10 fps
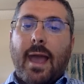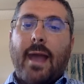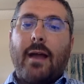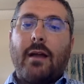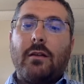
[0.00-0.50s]

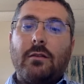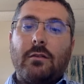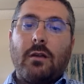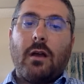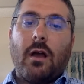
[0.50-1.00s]

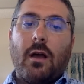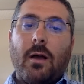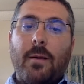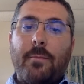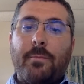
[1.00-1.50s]
and
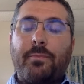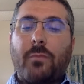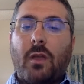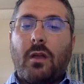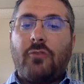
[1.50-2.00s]
um,
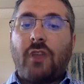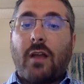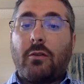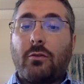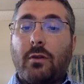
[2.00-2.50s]

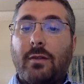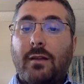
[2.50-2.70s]
ejaculatory